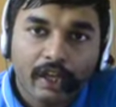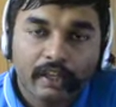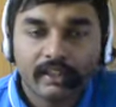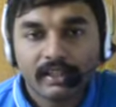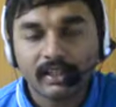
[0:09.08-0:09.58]

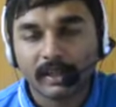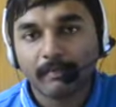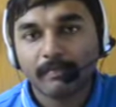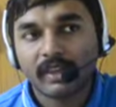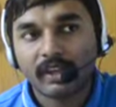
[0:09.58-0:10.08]
This time,
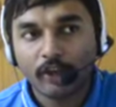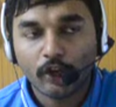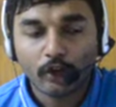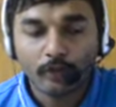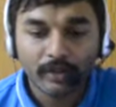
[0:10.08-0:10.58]

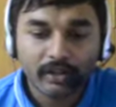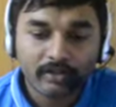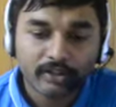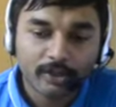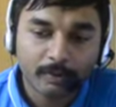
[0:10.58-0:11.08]
we're going to
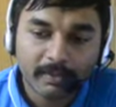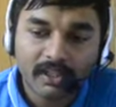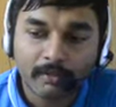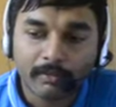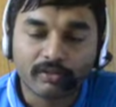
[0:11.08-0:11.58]

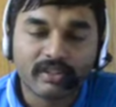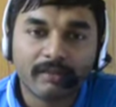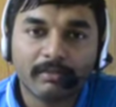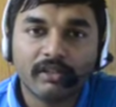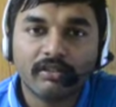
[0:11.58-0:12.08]
speak about
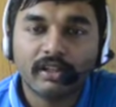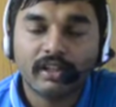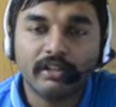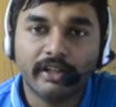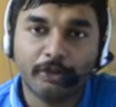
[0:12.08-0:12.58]
something called a
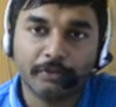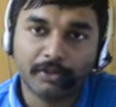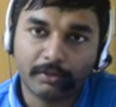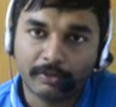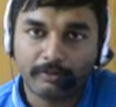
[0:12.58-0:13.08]
continuous
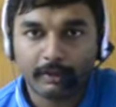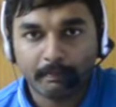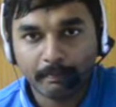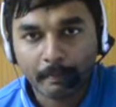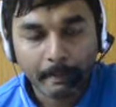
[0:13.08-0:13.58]
symmetry.
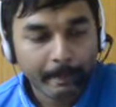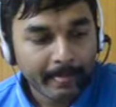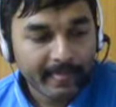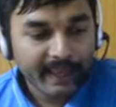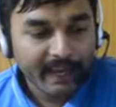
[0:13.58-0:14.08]

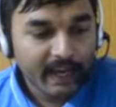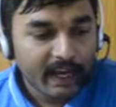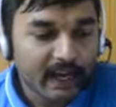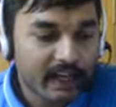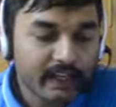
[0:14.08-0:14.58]

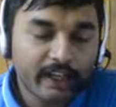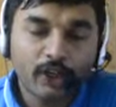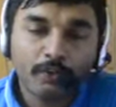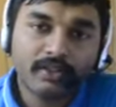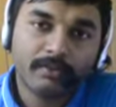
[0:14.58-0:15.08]
A
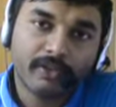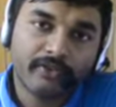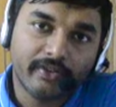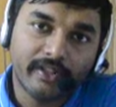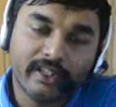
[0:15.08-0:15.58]
continuous
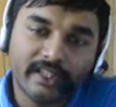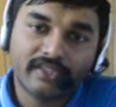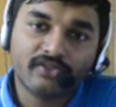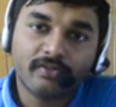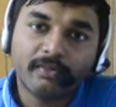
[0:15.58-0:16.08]
symmetry is
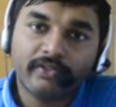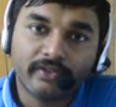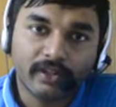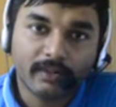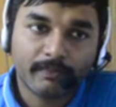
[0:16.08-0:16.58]
a
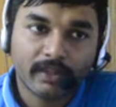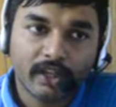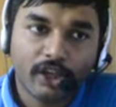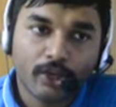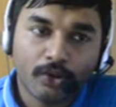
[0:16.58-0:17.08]
symmetry
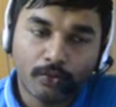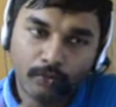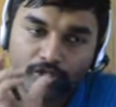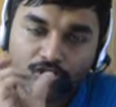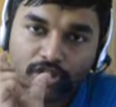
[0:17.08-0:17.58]

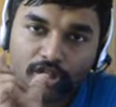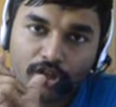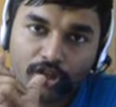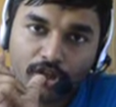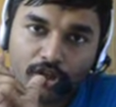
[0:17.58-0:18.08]
which,
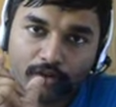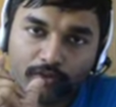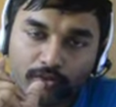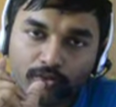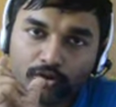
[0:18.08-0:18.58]
if
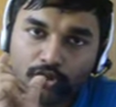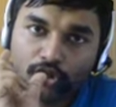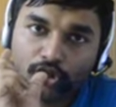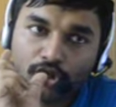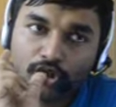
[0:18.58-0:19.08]

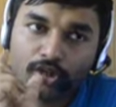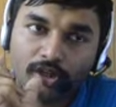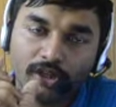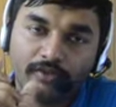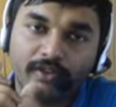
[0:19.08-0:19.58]

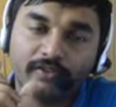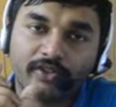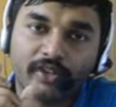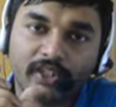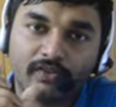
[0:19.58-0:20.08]
the
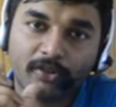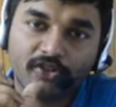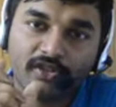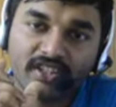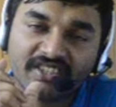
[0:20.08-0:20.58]

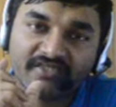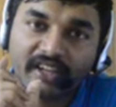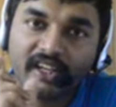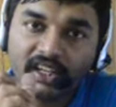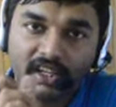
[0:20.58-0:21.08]
transformation is
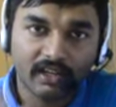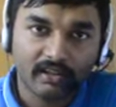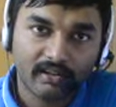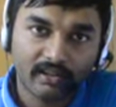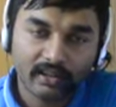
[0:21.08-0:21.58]
very little,
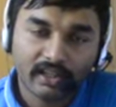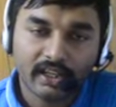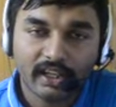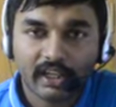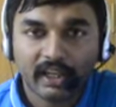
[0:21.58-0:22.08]

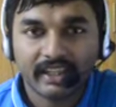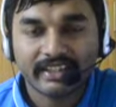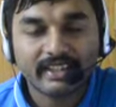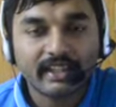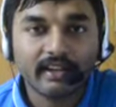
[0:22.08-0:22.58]
it's
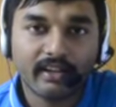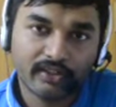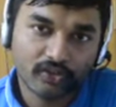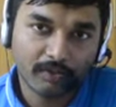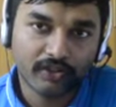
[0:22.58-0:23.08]
still a
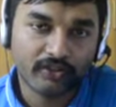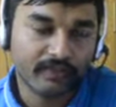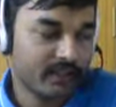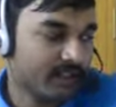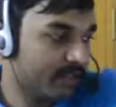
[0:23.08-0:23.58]
symmetry of the
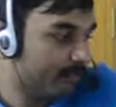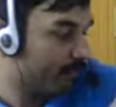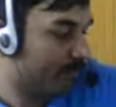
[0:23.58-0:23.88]
system.